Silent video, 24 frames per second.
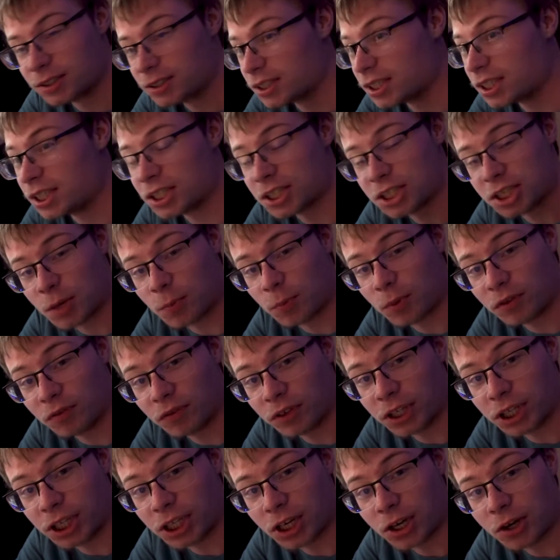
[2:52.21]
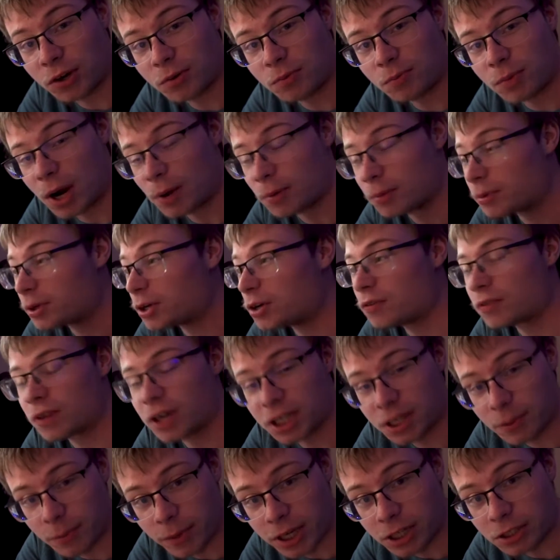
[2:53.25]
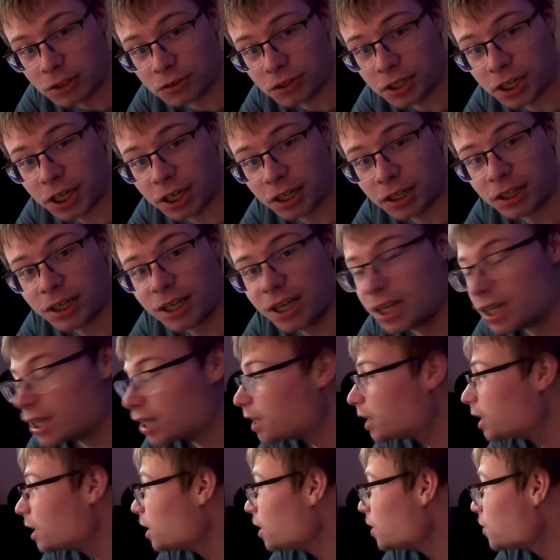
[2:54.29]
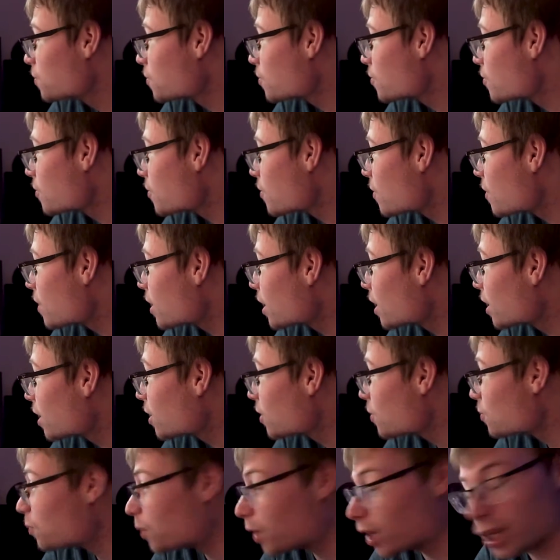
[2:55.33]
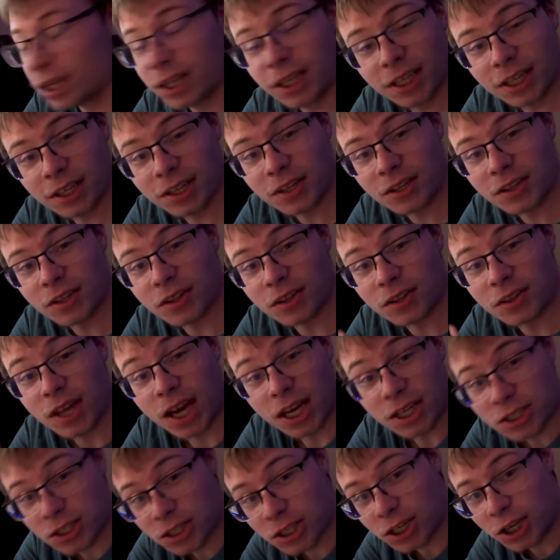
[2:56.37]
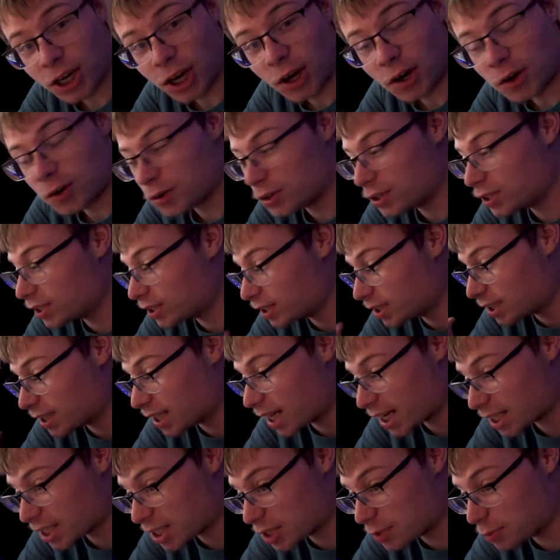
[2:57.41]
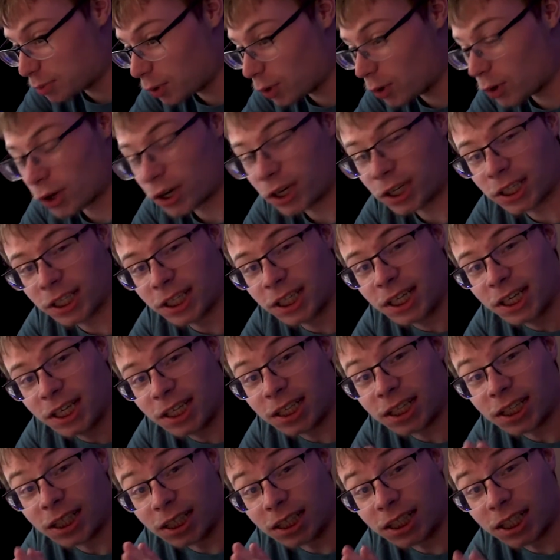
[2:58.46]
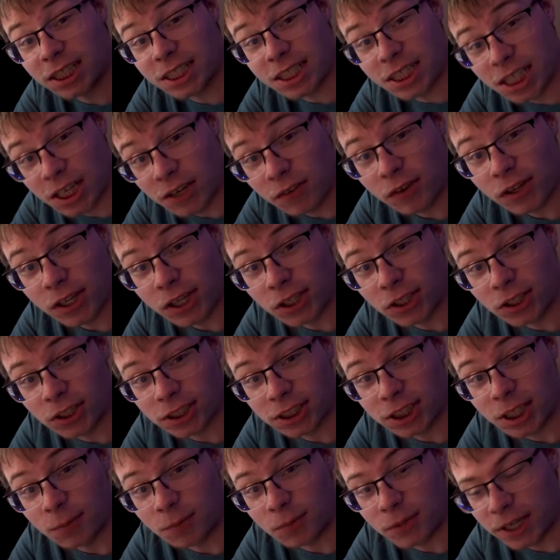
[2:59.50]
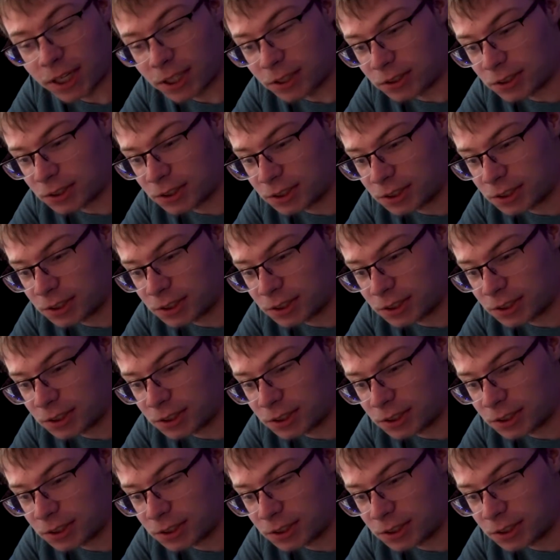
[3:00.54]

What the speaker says: in a separate video, probably over on the Patreon. But that's the code, that's the board. Let's get everything hooked up now.